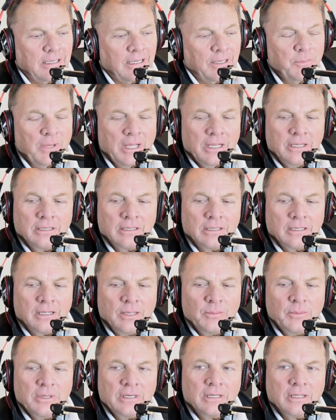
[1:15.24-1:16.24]
I'm not going to
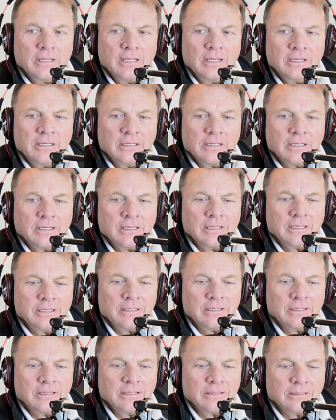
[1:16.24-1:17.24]
comment on that.
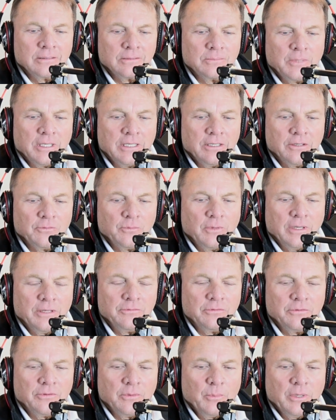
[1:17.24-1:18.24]
My ex-wives
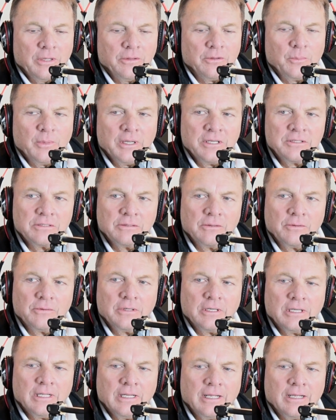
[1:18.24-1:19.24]
are the mother of my
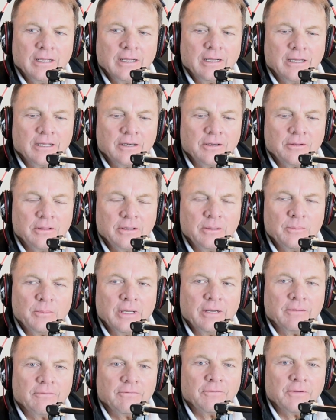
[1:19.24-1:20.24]
children, and I honor them
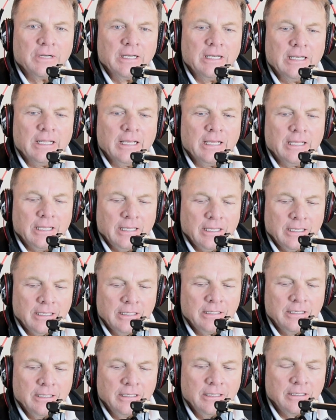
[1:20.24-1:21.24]
every
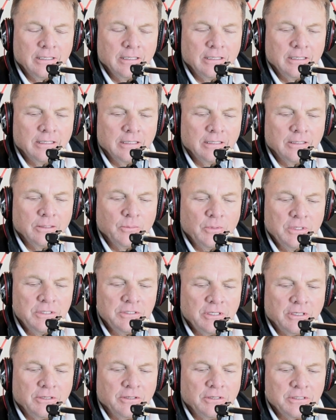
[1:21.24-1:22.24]
day, and we
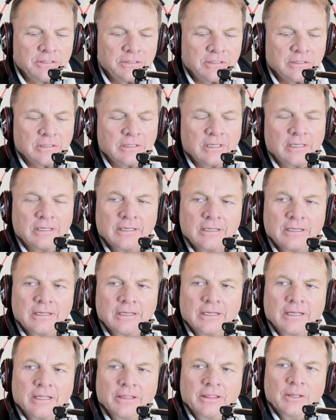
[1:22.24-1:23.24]
cherish
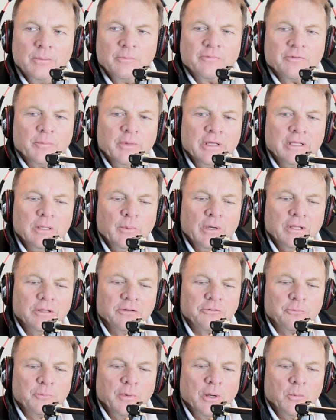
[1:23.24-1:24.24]
them for being the
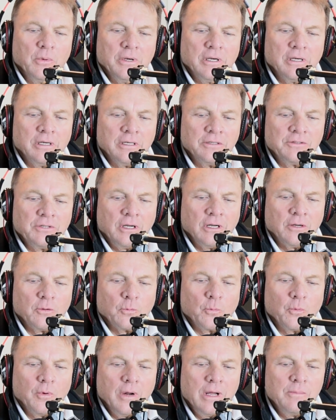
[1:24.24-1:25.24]
mothers. But we're going to talk
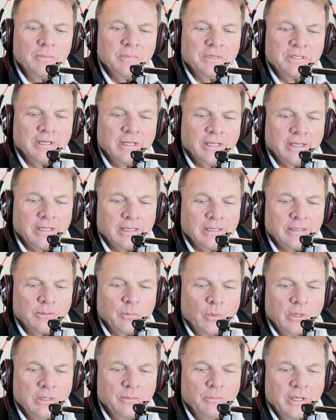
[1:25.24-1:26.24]
rum today.
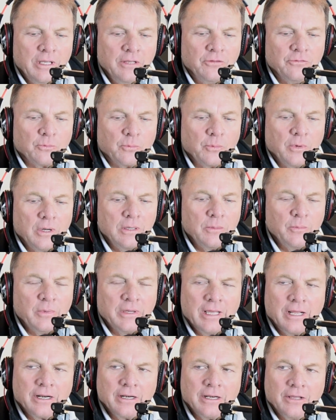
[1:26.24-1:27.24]
What makes rum? We
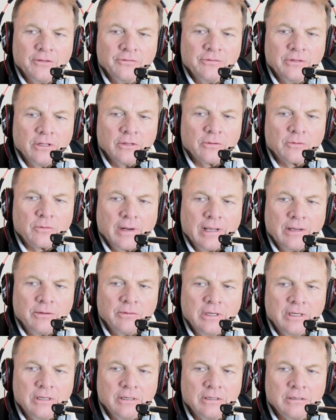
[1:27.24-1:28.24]
got a nice little crowd
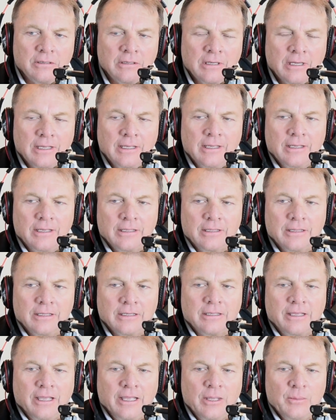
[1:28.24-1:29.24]
here
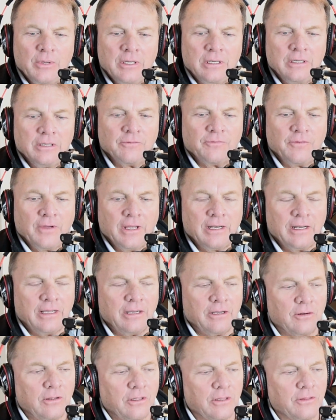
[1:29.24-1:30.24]
that came in to find
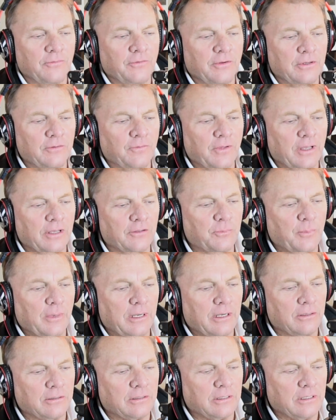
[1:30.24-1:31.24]
out all the fun facts
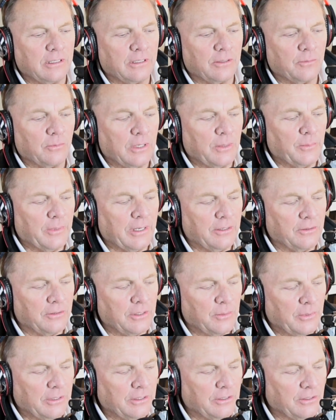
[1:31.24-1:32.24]
about rum, and I know
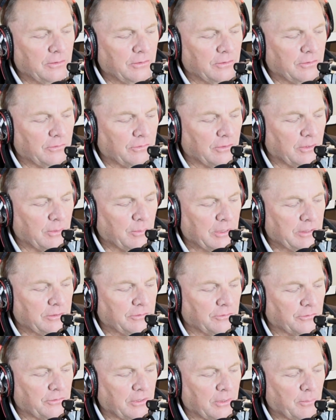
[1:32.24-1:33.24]
you've been doing some
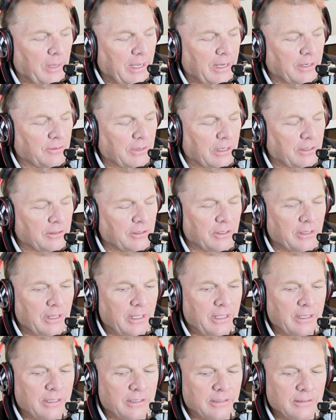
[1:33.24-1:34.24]
interesting background on
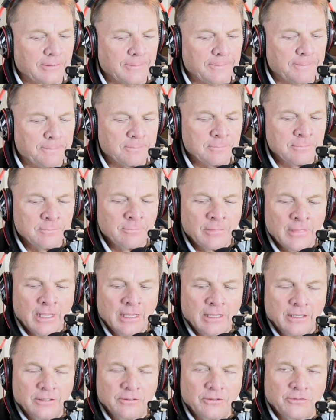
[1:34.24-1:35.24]
that. And
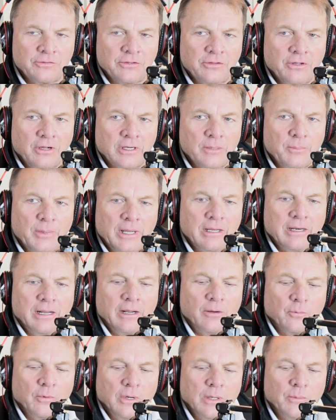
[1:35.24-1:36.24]
just to talk about
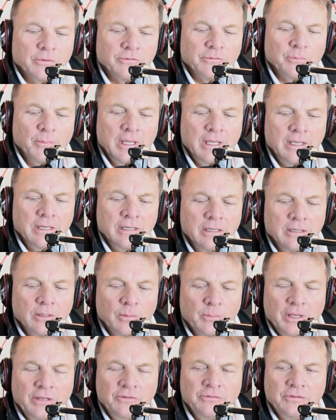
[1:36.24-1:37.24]
how rum is made,
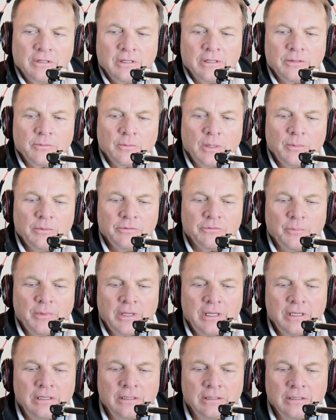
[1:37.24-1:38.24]
basically rum is
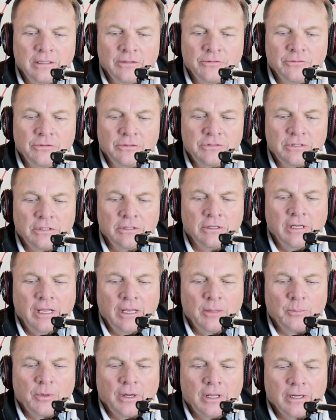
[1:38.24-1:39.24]
made as a
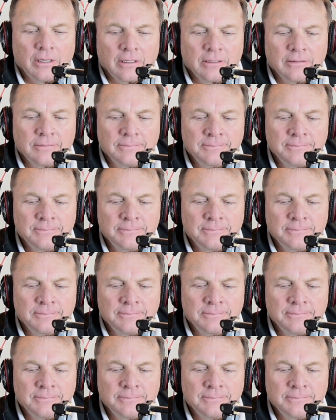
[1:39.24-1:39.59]
sugarcane product.